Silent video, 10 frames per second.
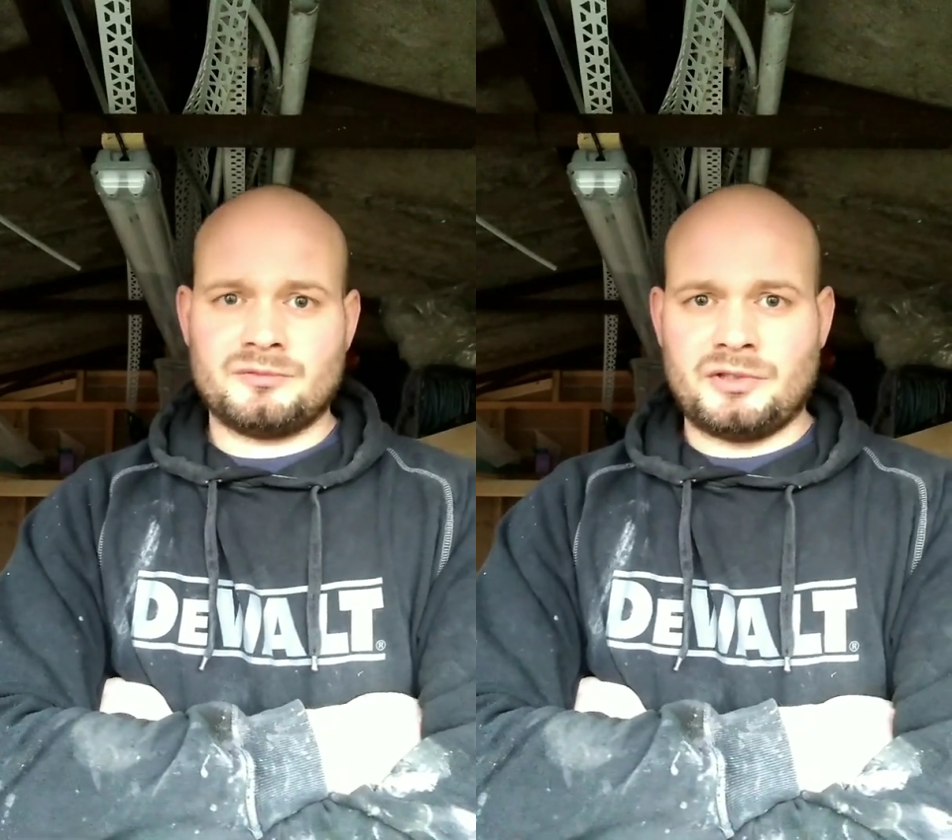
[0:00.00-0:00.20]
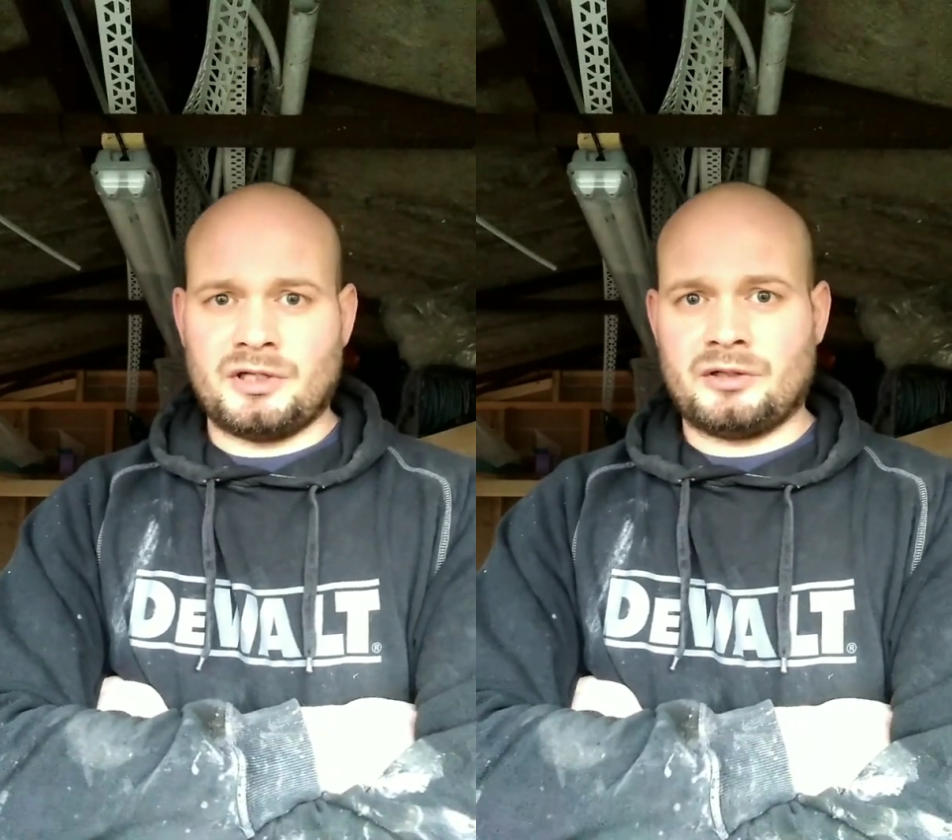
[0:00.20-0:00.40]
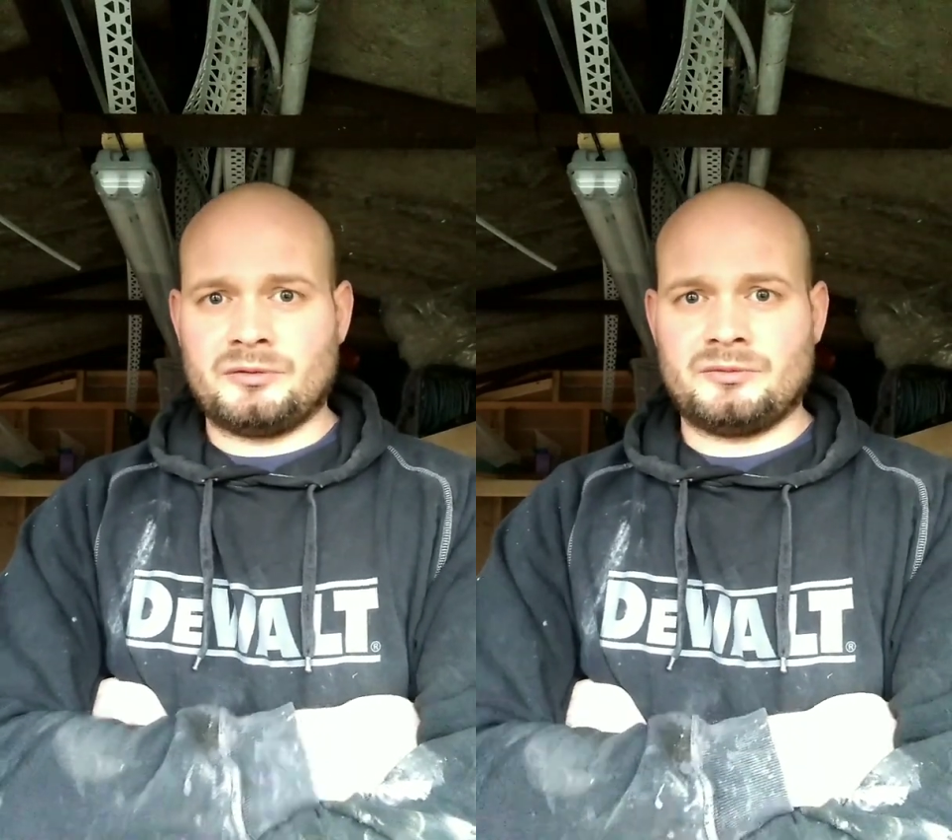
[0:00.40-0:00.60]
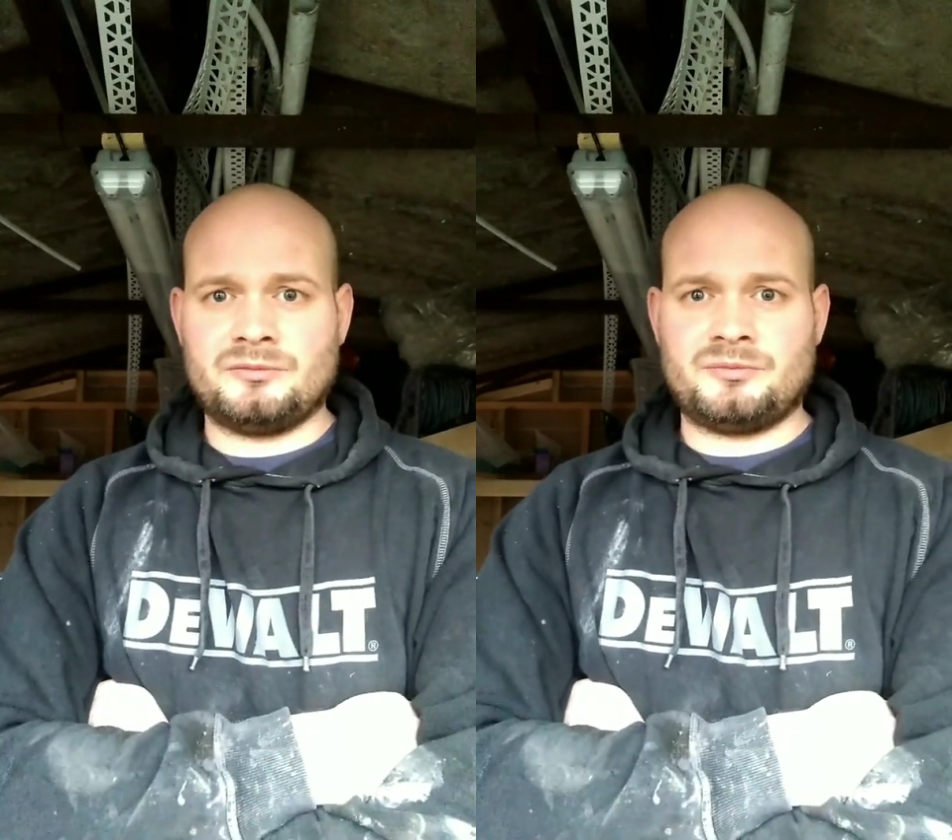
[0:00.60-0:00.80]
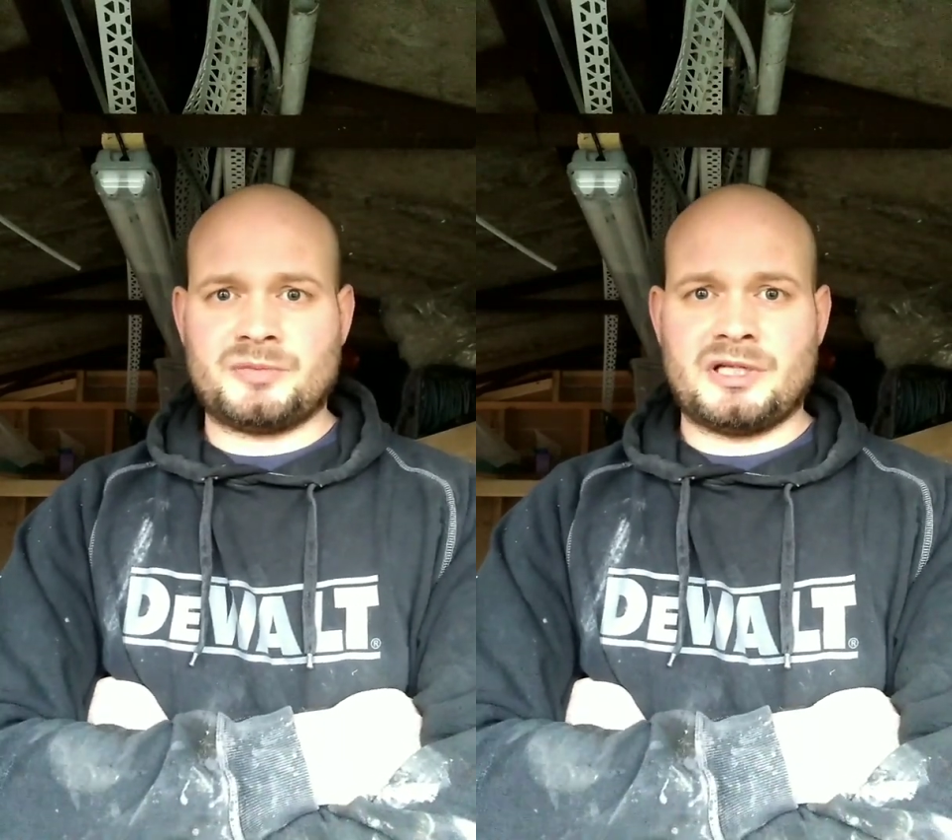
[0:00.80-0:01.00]

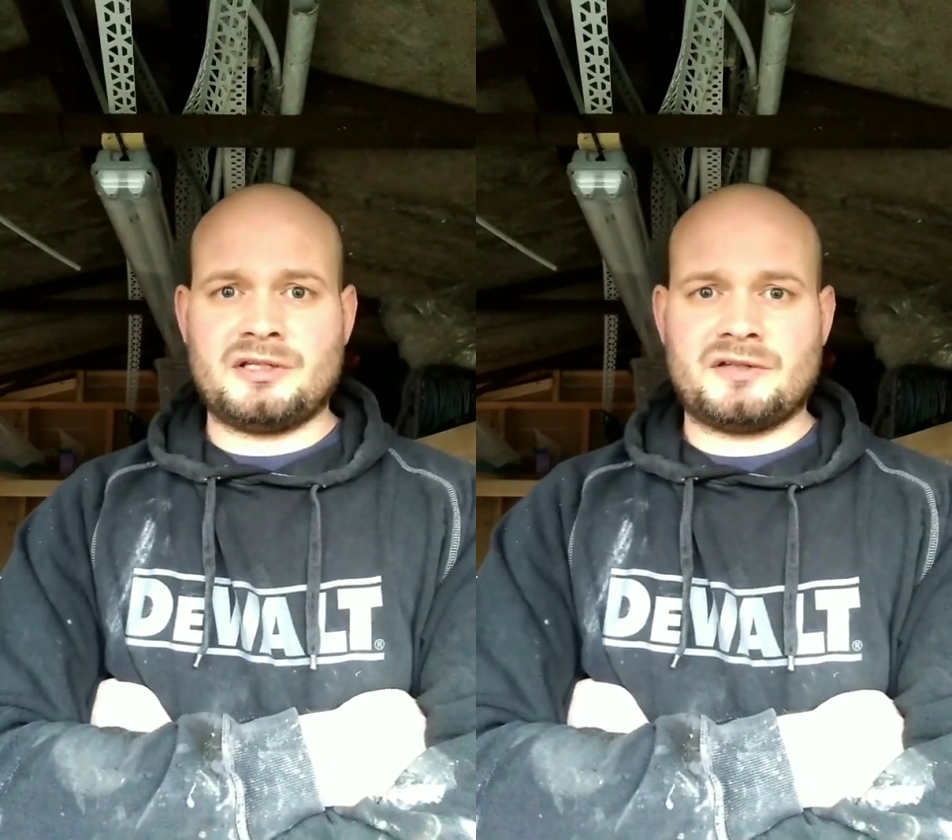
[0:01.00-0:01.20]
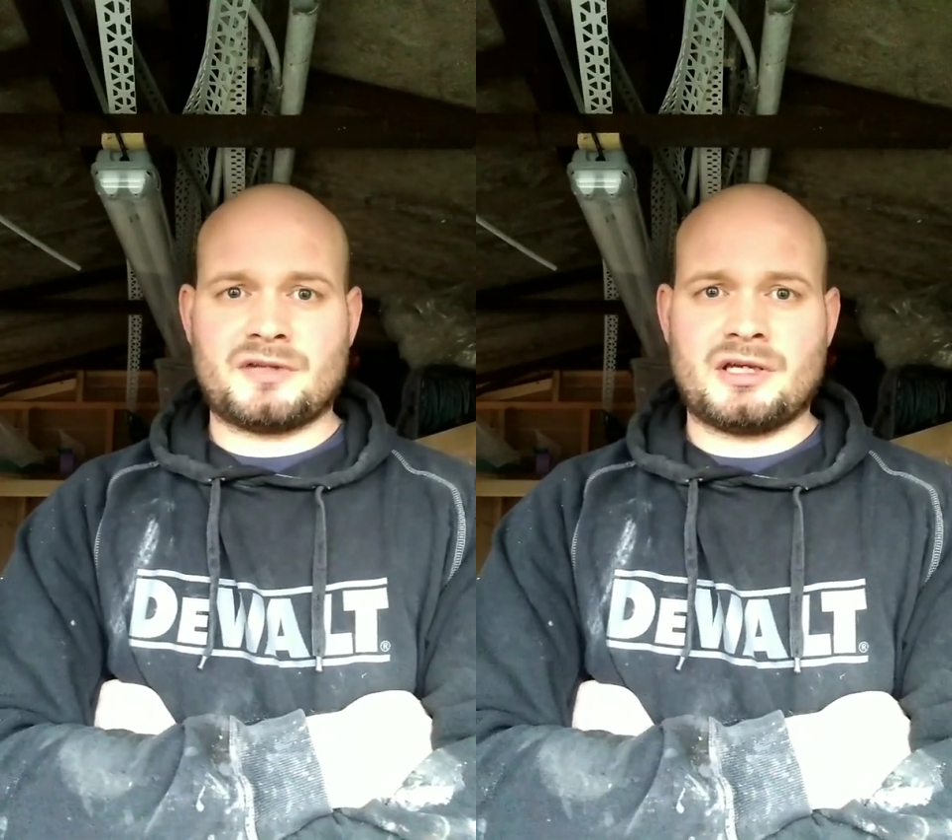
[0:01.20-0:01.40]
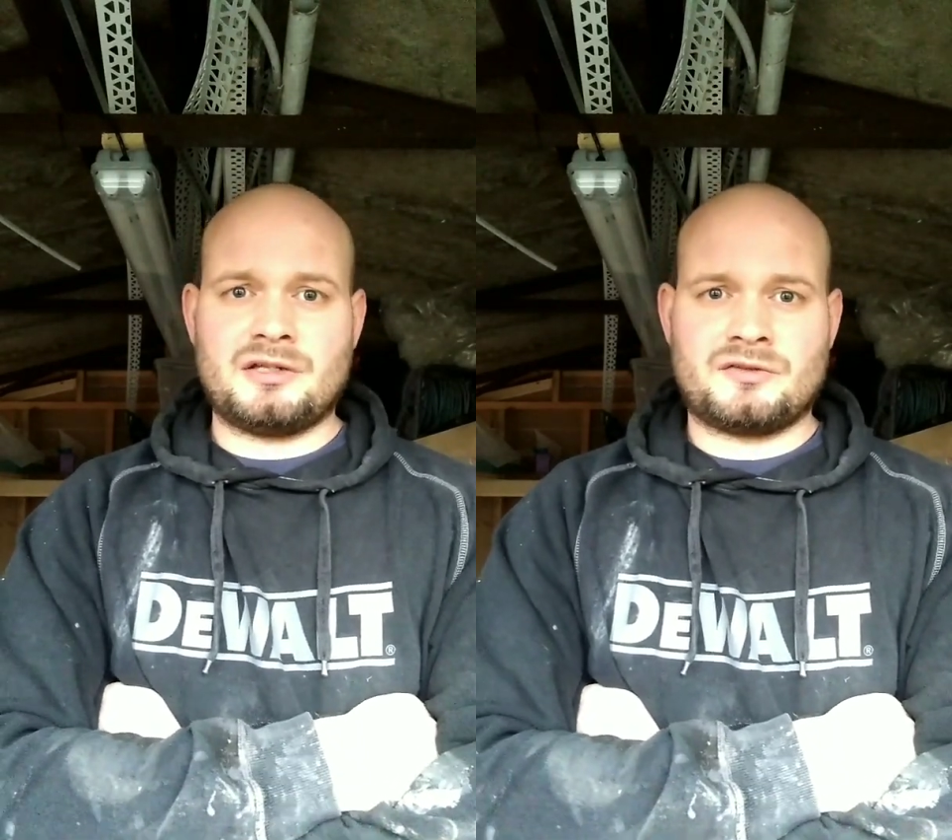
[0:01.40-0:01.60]
being dictated